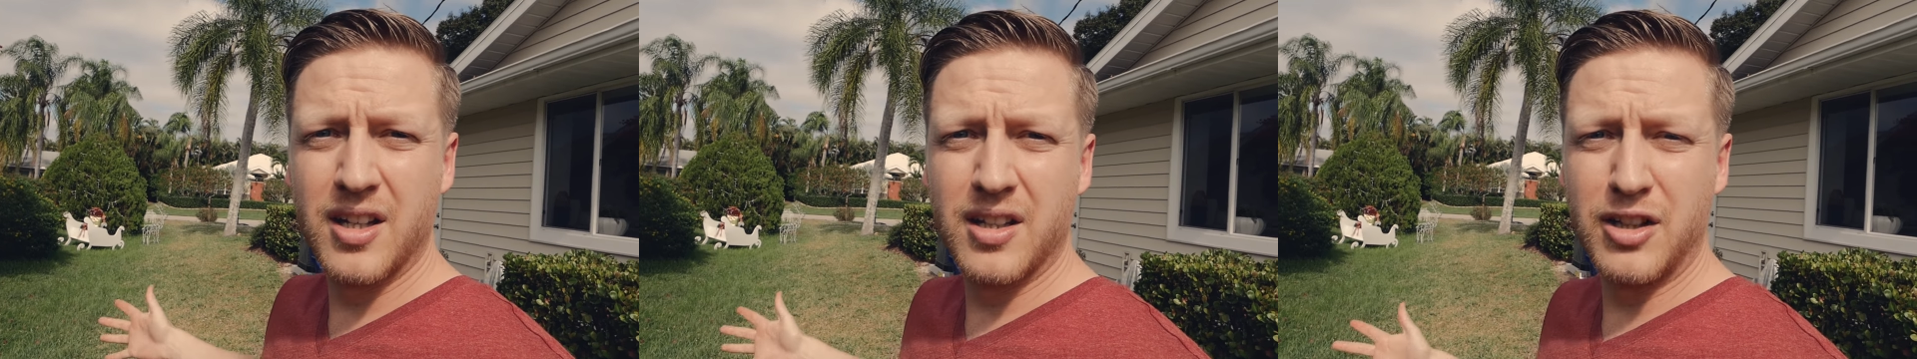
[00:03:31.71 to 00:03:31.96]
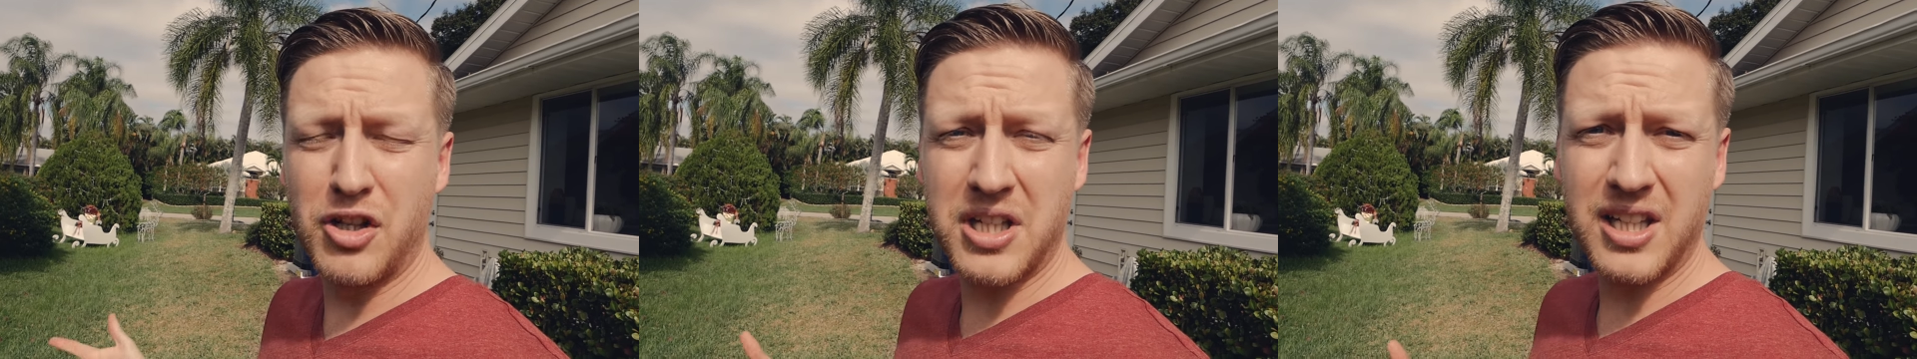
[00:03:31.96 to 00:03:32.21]

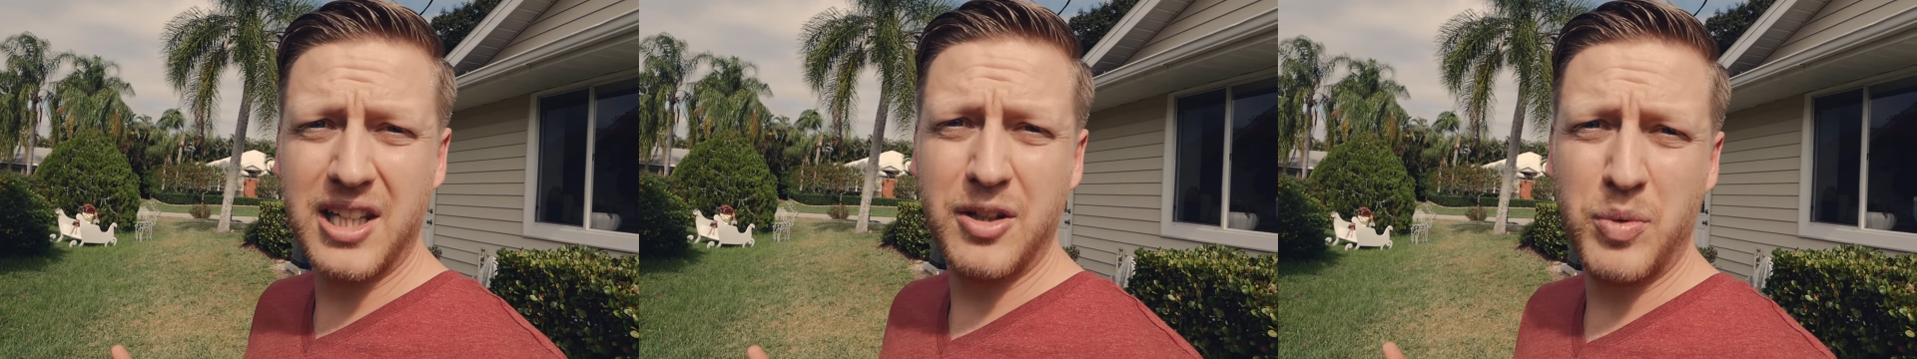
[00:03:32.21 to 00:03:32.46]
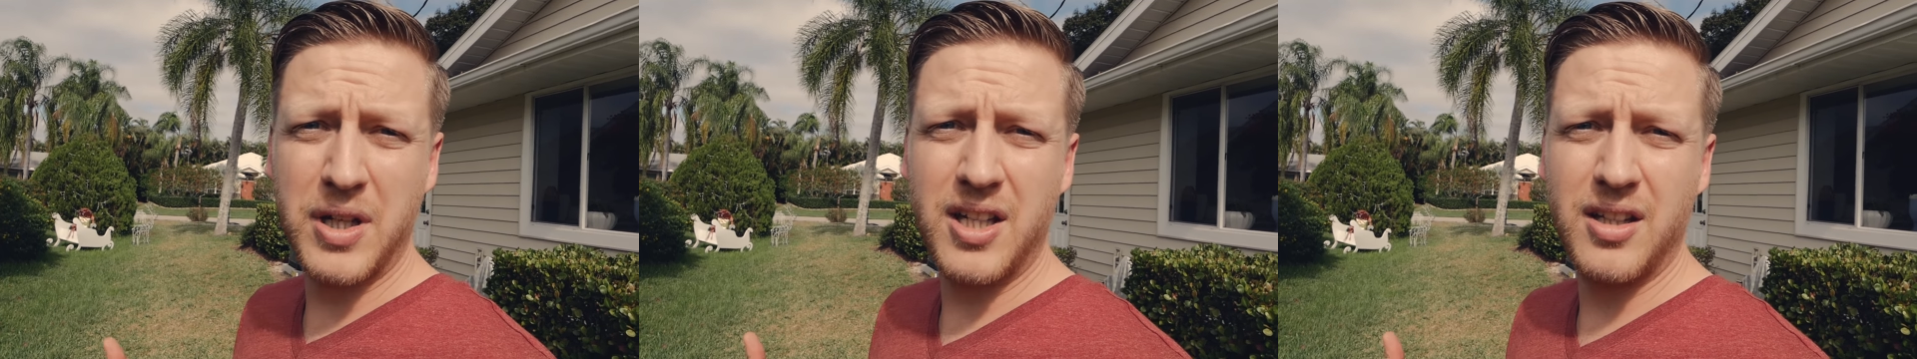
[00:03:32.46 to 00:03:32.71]
Luckily,
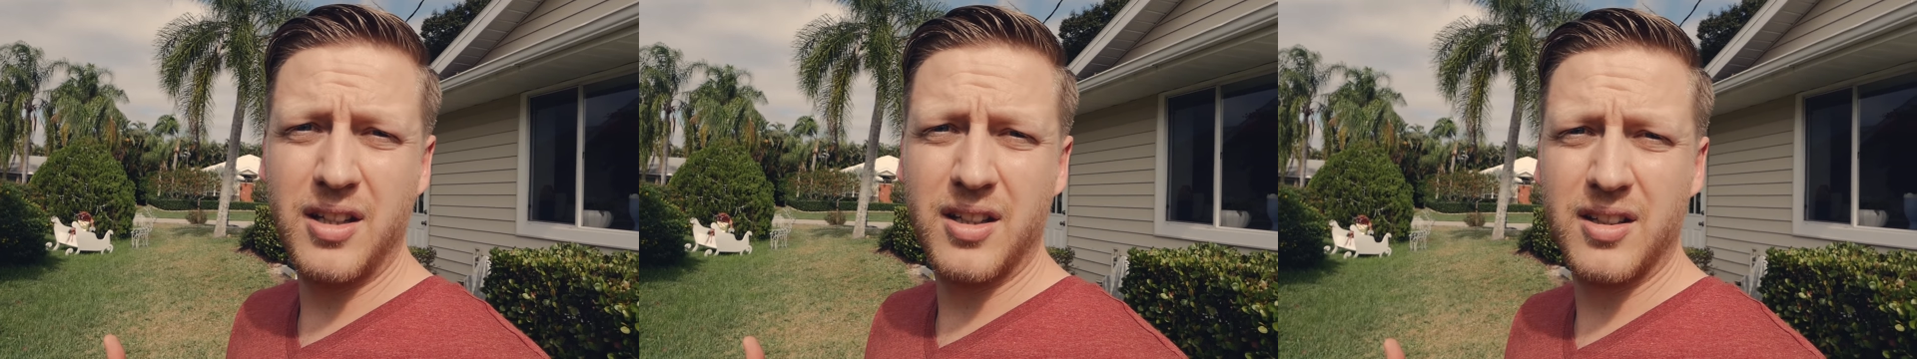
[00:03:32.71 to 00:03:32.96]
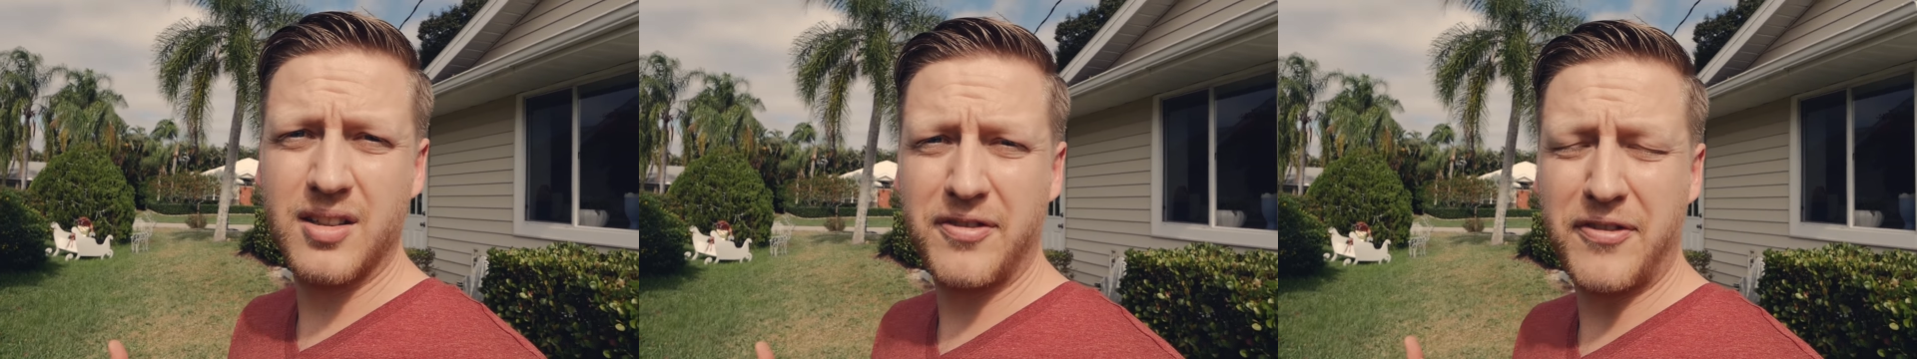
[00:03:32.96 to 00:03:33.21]
we
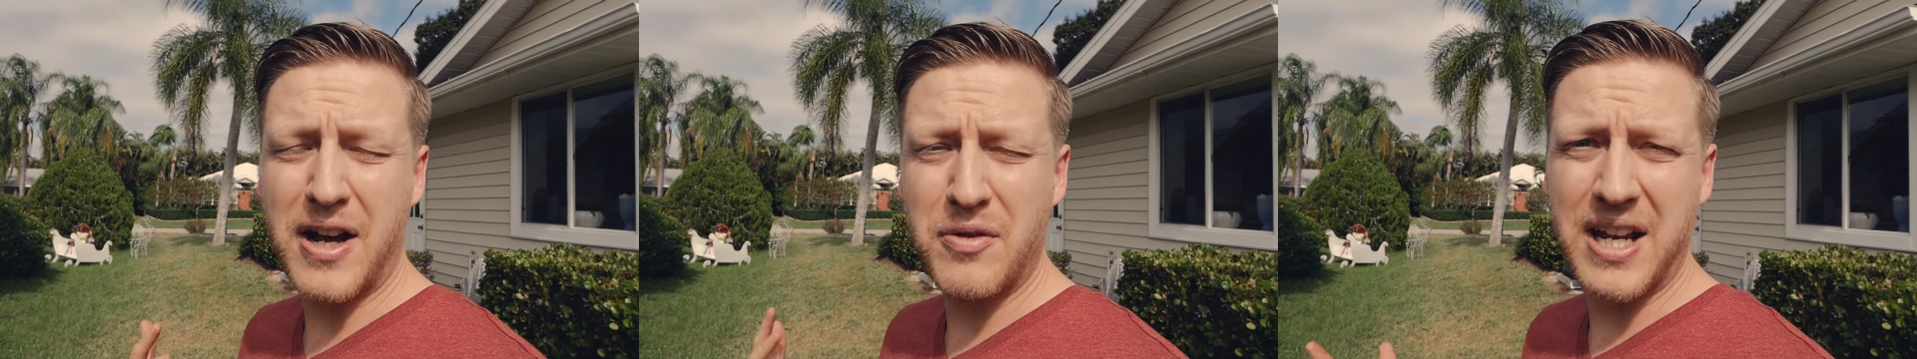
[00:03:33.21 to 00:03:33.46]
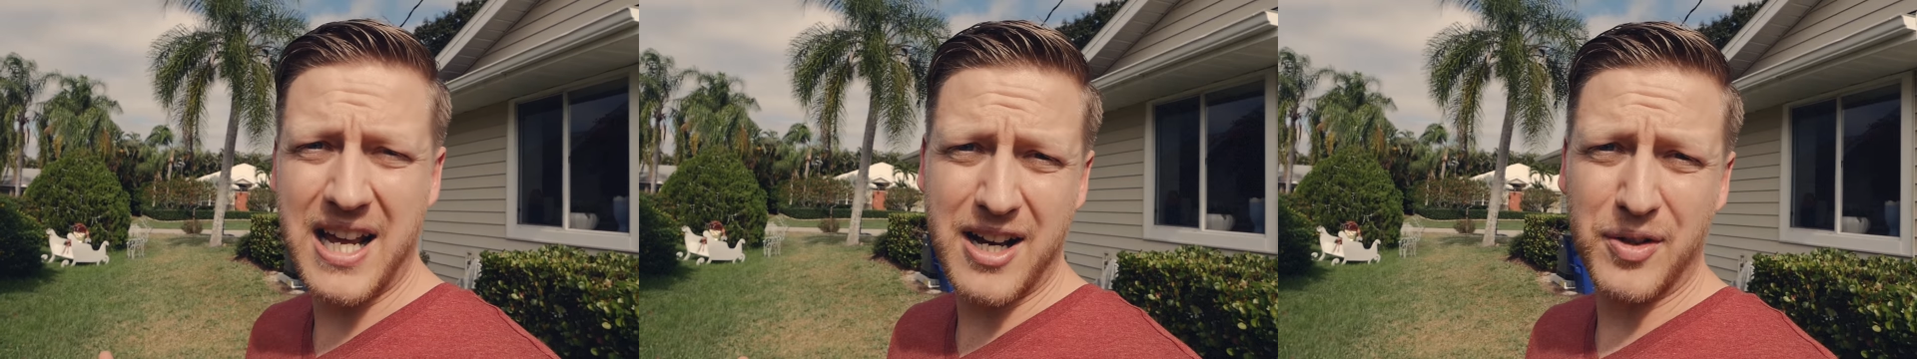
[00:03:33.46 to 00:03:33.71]
found
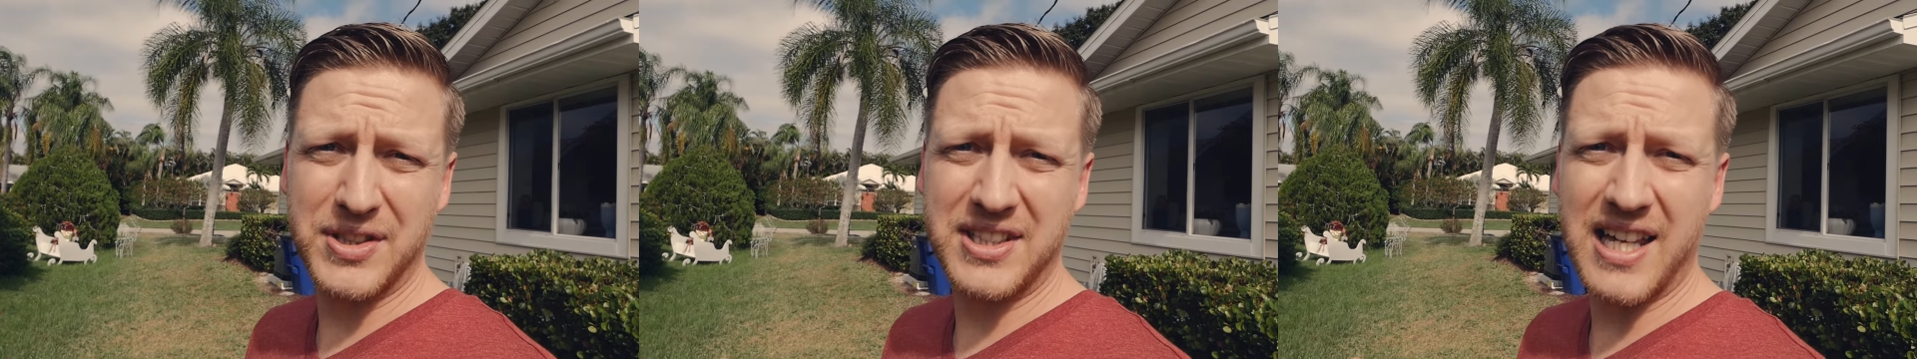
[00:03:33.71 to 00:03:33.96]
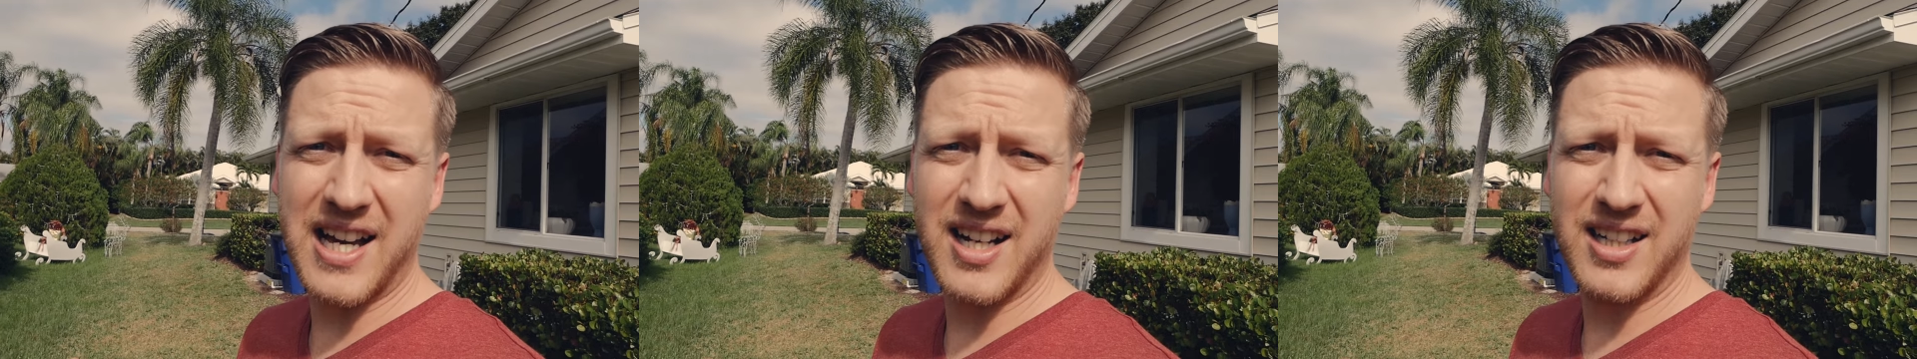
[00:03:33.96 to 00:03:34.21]
a house
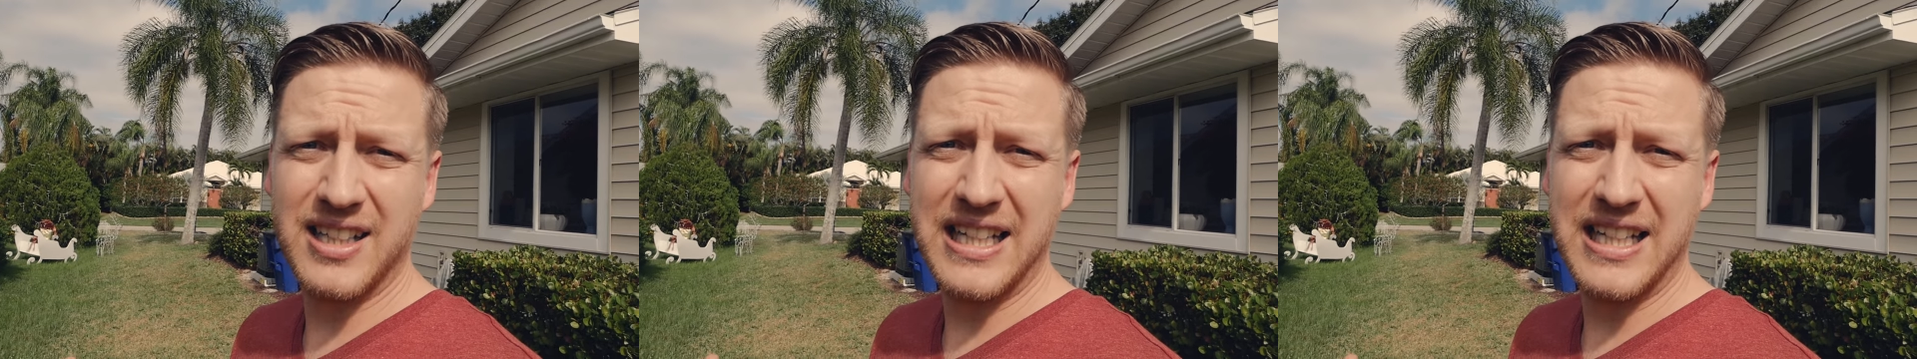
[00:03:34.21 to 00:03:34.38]
that